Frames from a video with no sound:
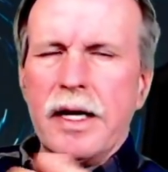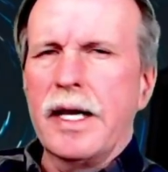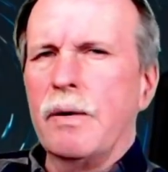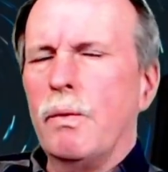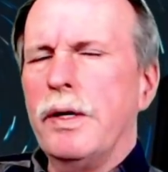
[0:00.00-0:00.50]

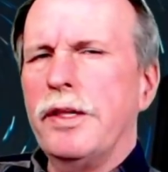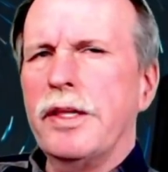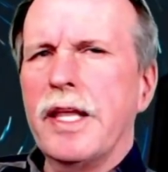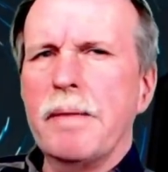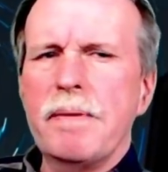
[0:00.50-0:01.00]
And
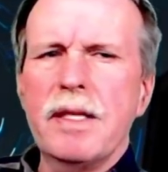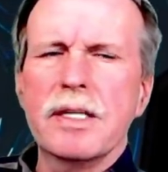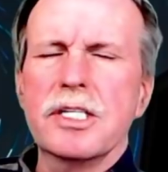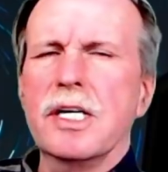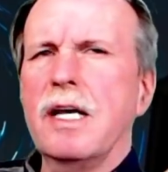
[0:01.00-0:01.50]
wouldn't they be the
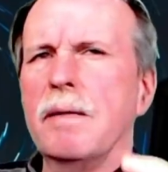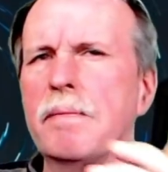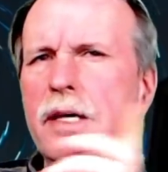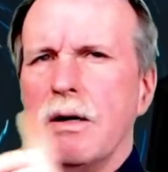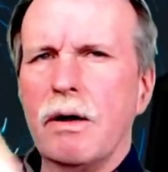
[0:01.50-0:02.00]
same
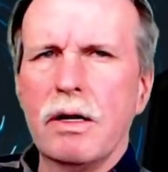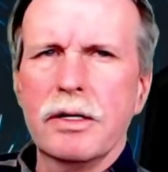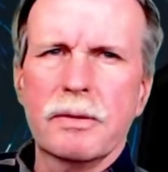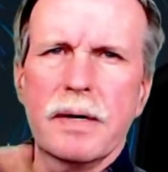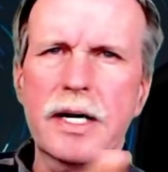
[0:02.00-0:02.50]
in all
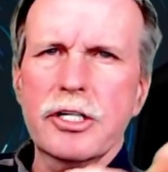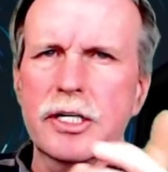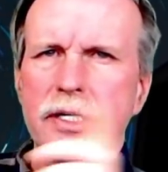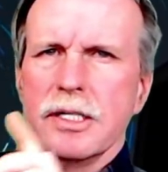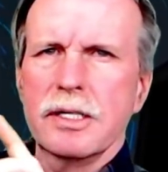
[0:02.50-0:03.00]

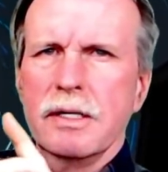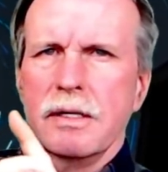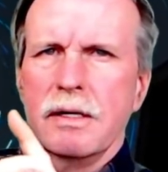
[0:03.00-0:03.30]
directions?